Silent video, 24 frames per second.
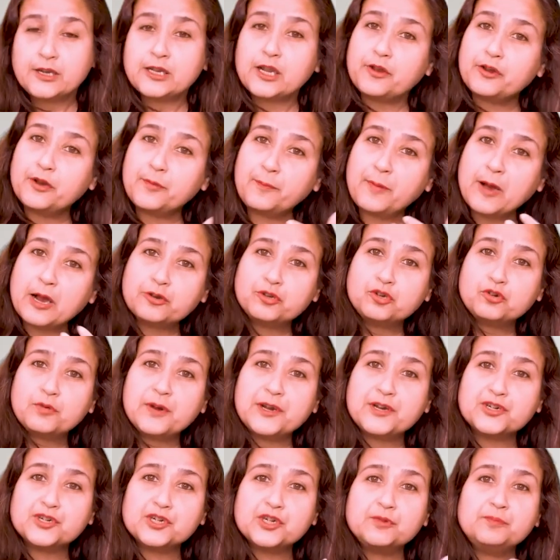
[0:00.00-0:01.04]
Now your
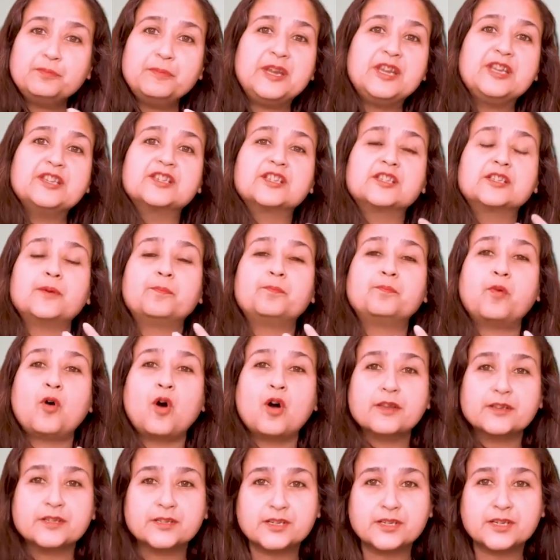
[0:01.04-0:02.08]
punctuation means the
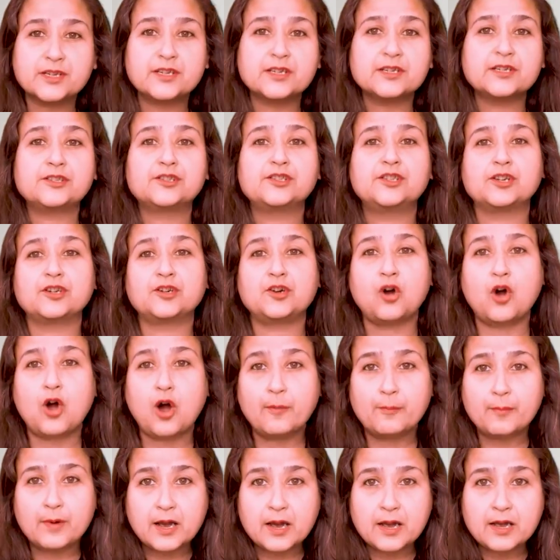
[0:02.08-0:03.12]
pauses, the
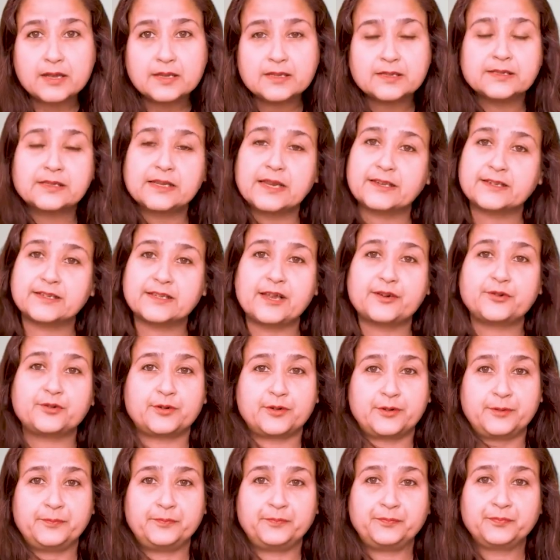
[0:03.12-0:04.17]
commas,
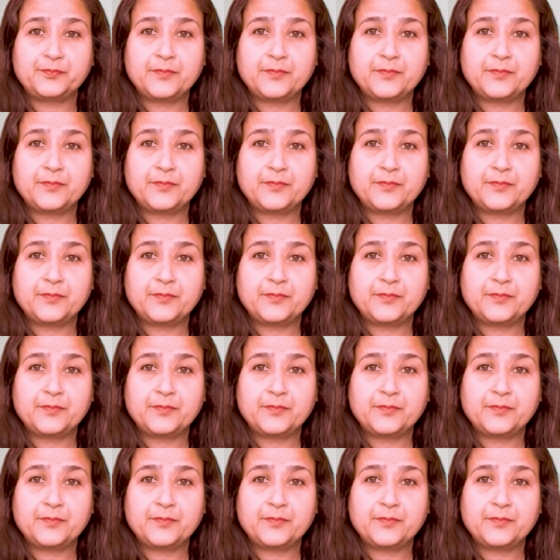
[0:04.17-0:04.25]
etc.